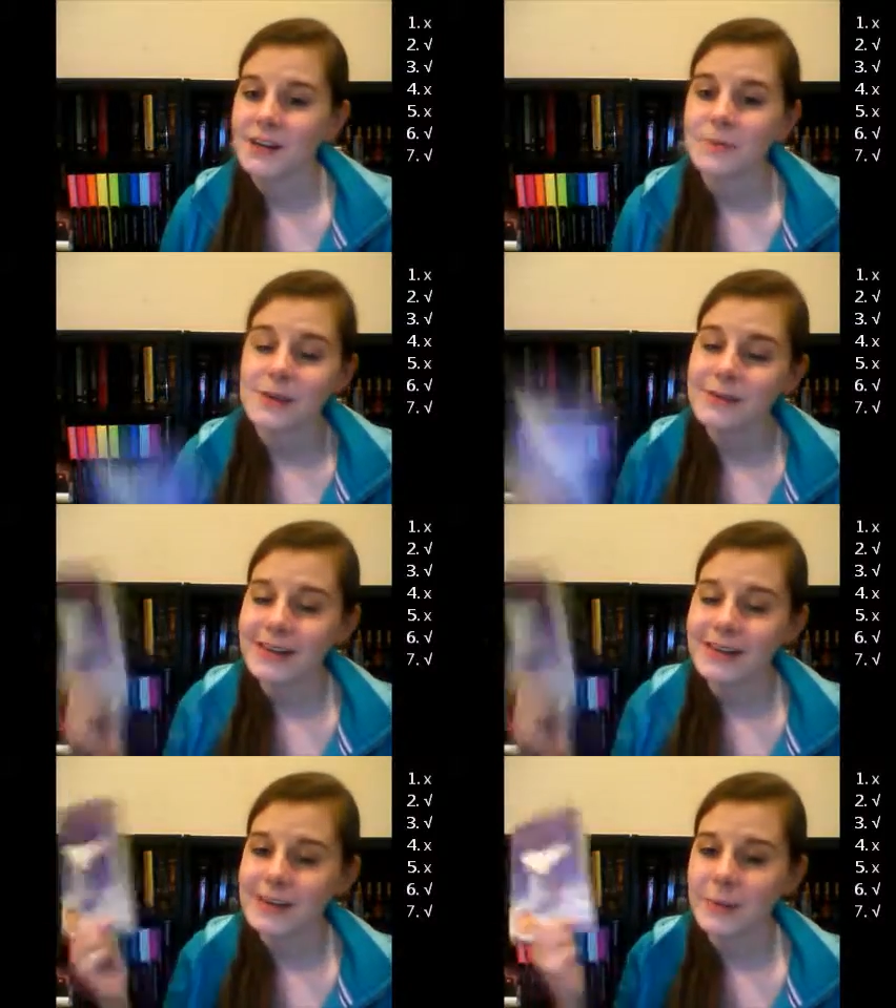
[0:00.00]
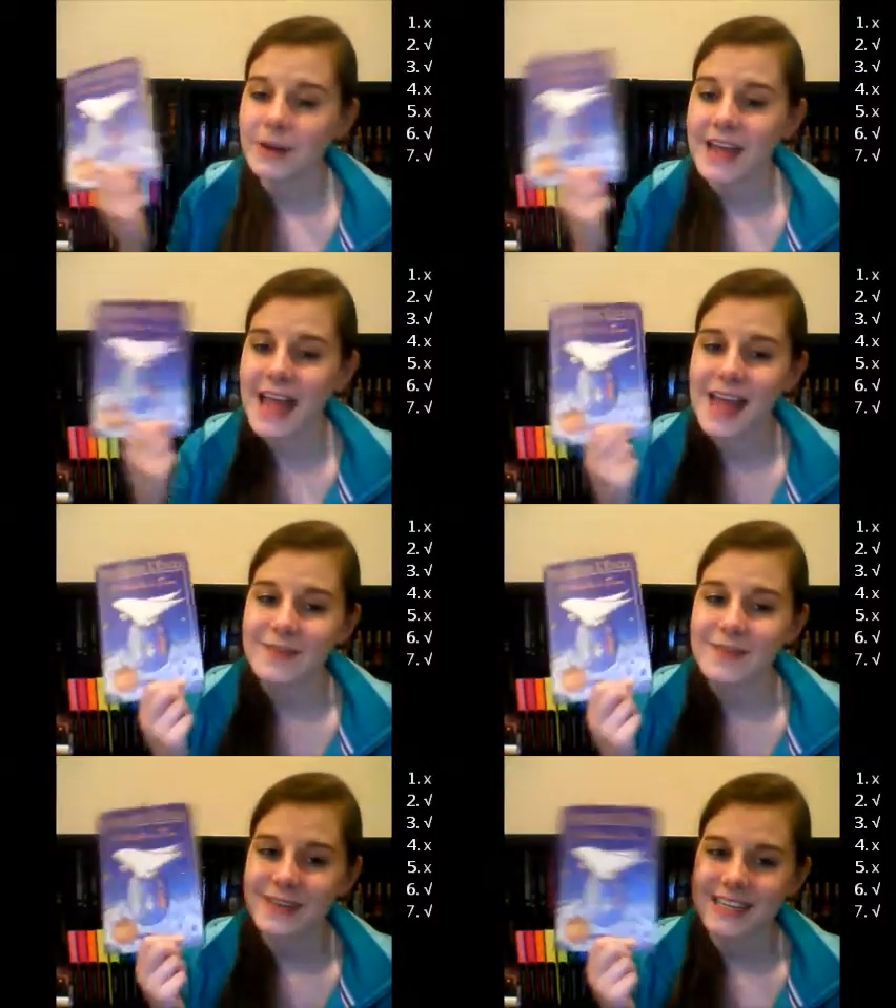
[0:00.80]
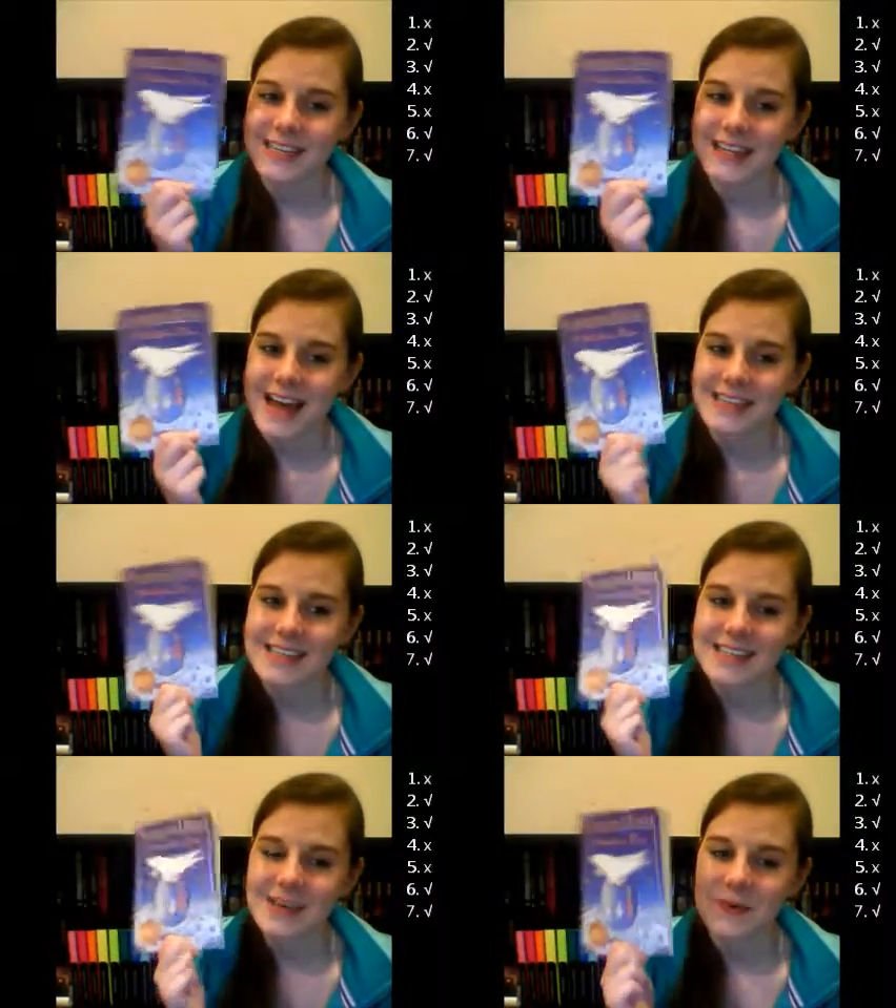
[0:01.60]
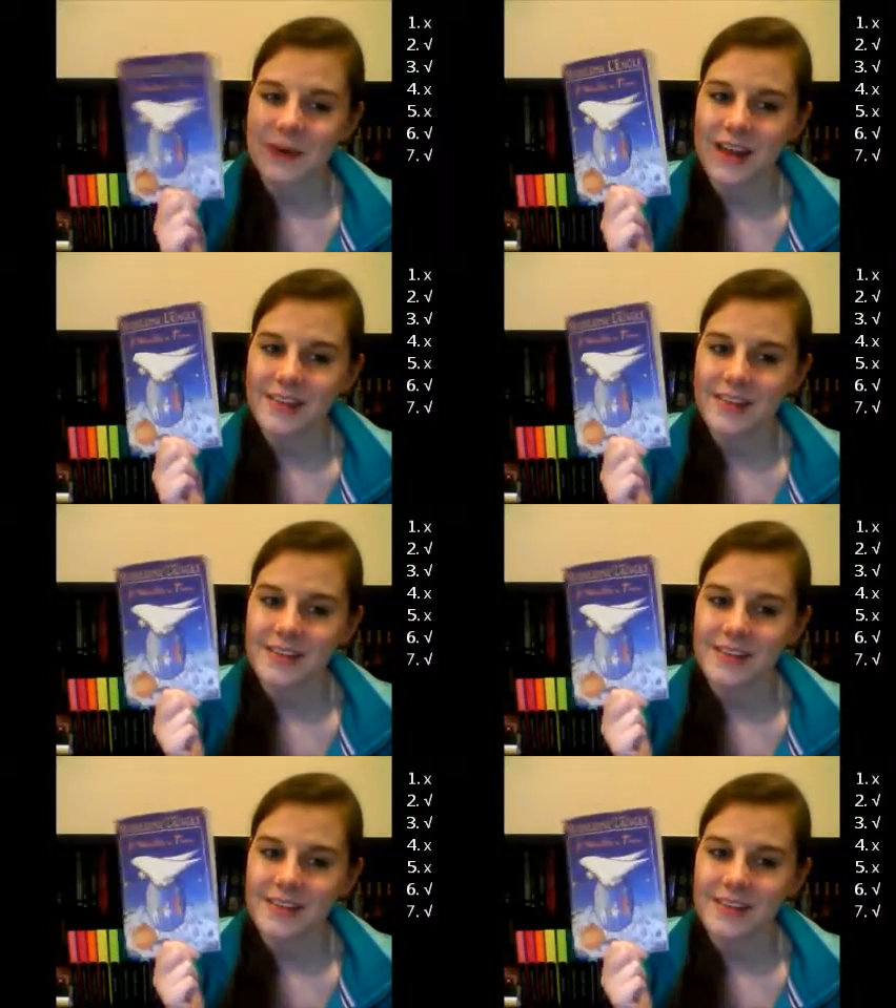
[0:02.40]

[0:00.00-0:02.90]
rereading a book and reading a classic, with